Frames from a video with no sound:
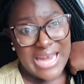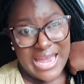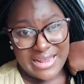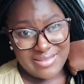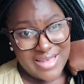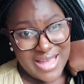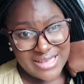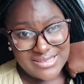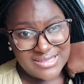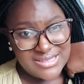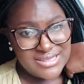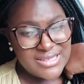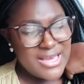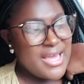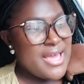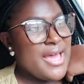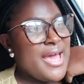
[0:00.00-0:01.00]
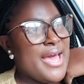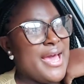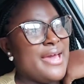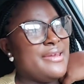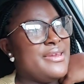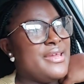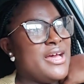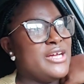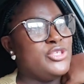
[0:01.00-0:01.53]
like that.
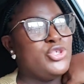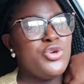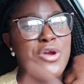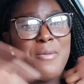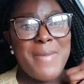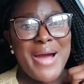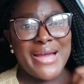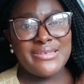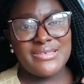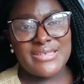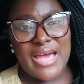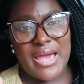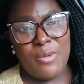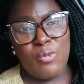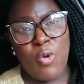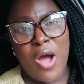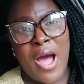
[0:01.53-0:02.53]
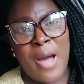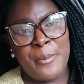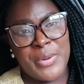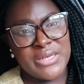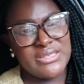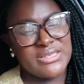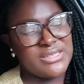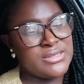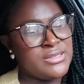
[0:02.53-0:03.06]
And during my time, what
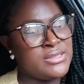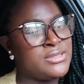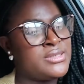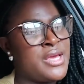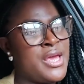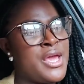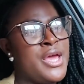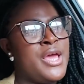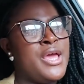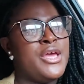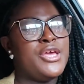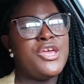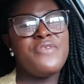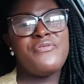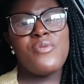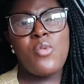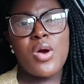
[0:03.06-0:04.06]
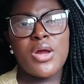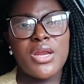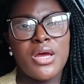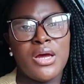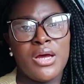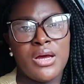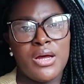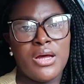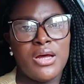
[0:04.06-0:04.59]
happens is, if you
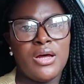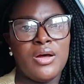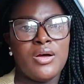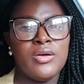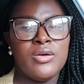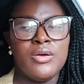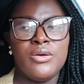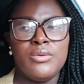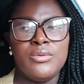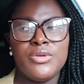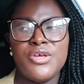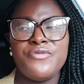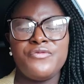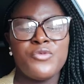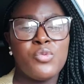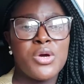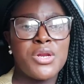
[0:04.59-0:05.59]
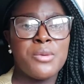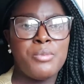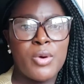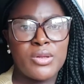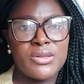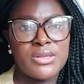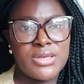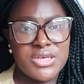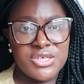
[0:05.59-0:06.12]
wanna
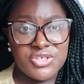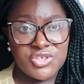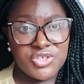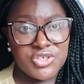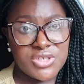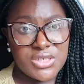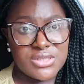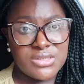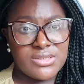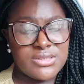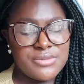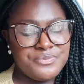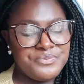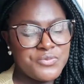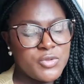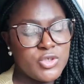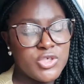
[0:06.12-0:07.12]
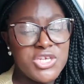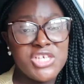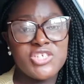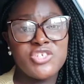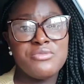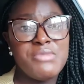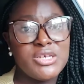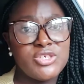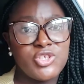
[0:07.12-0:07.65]
board EasyJet, you need
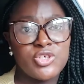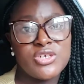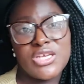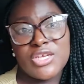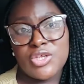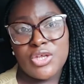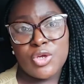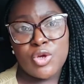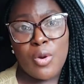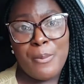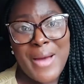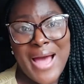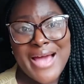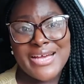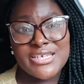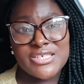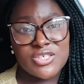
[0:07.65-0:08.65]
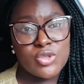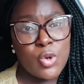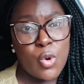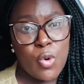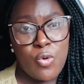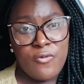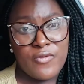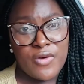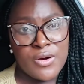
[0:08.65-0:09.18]
to make sure that your bag is not
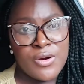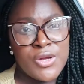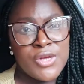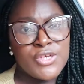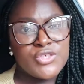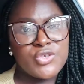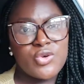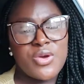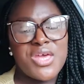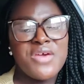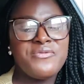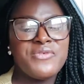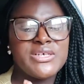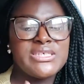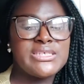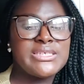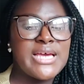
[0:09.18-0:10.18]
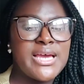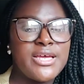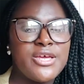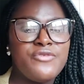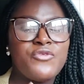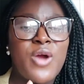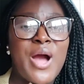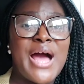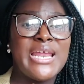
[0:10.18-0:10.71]
over. So if it's 10,
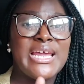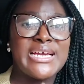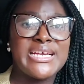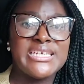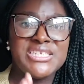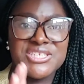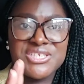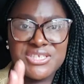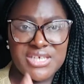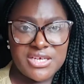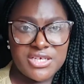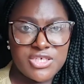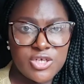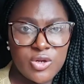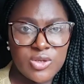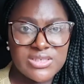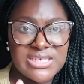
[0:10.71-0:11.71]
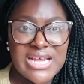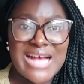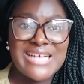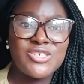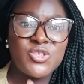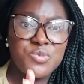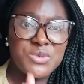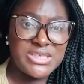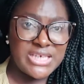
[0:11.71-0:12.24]
if your hand luggage is 10 kilos, it has
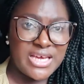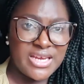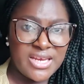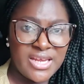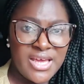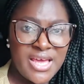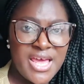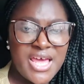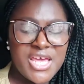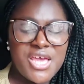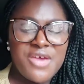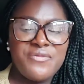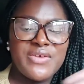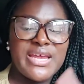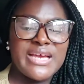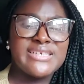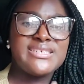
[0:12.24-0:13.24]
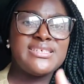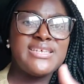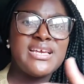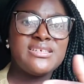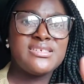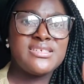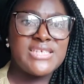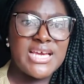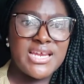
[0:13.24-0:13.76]
to be 10. If it
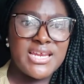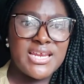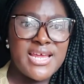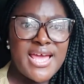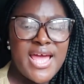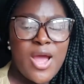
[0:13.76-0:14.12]
exceeds 10,